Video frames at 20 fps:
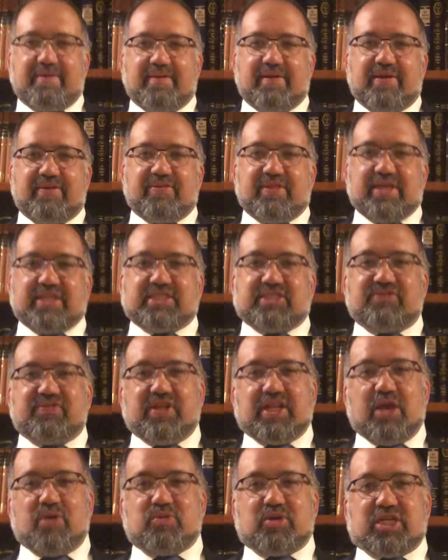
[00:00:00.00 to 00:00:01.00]
In this
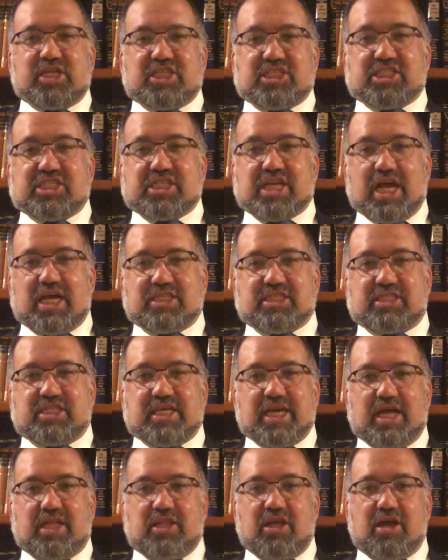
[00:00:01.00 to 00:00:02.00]
video, we're going to discuss
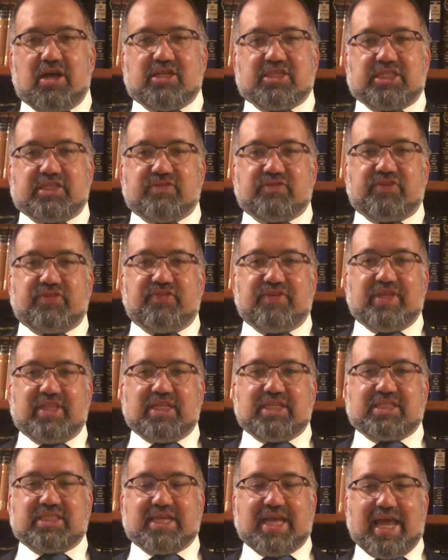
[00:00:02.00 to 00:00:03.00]
the halachas of
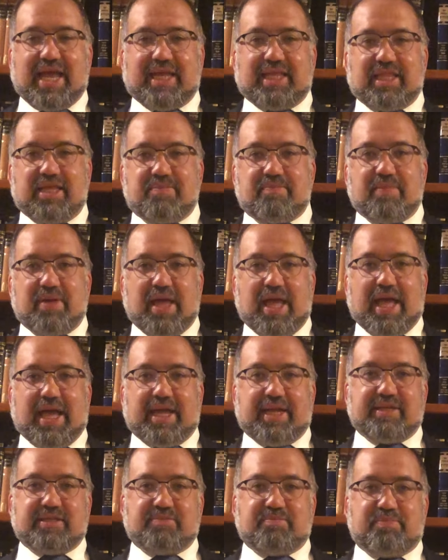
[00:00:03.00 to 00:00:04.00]
Tevilas keilim
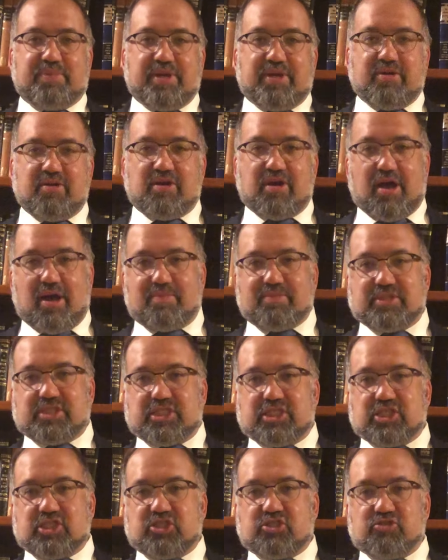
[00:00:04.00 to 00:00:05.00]
and Biur
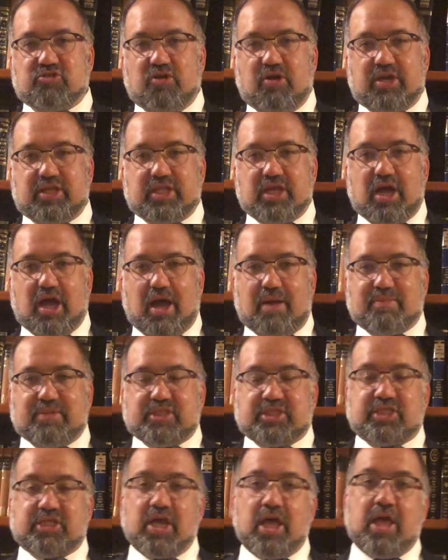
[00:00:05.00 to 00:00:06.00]
Chametz, destroying the
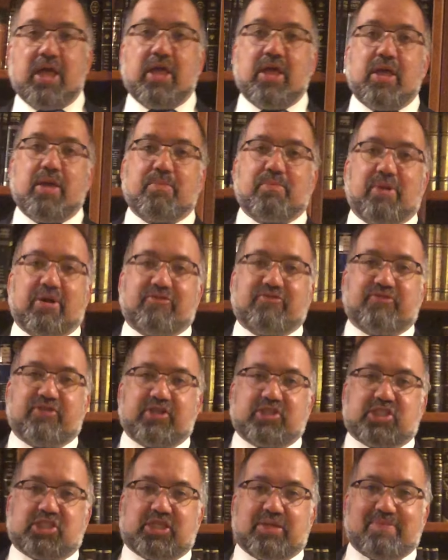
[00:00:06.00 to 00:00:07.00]
chametz. But
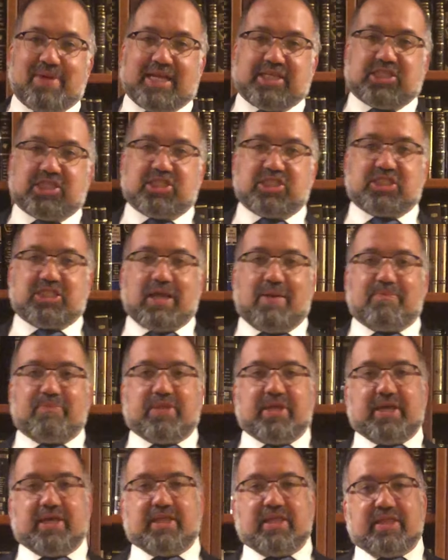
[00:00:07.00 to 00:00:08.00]
first, to mention
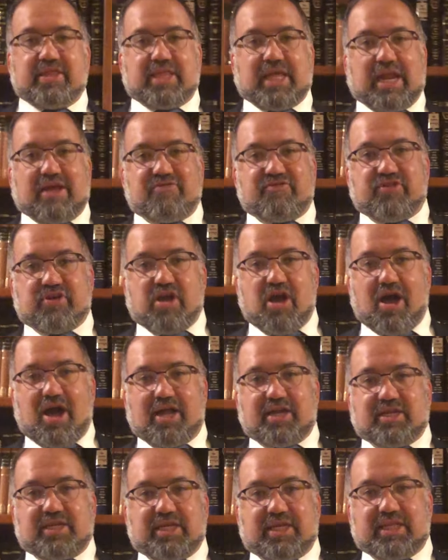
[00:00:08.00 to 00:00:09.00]
something that I
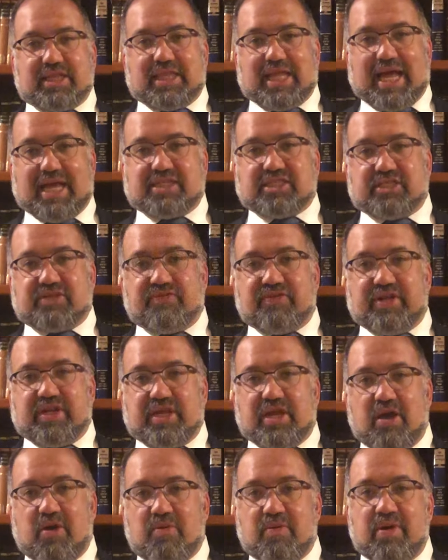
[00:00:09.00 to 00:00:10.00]
forgot in last
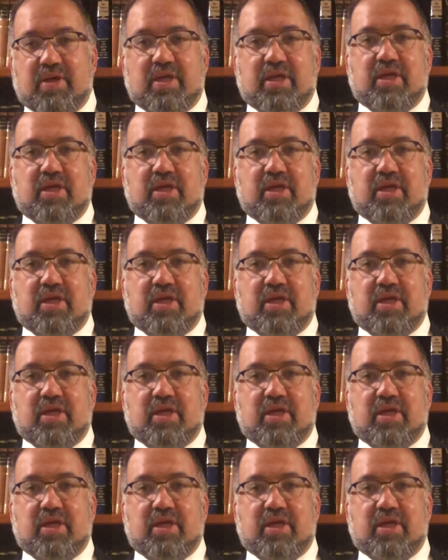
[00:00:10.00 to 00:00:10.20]
video,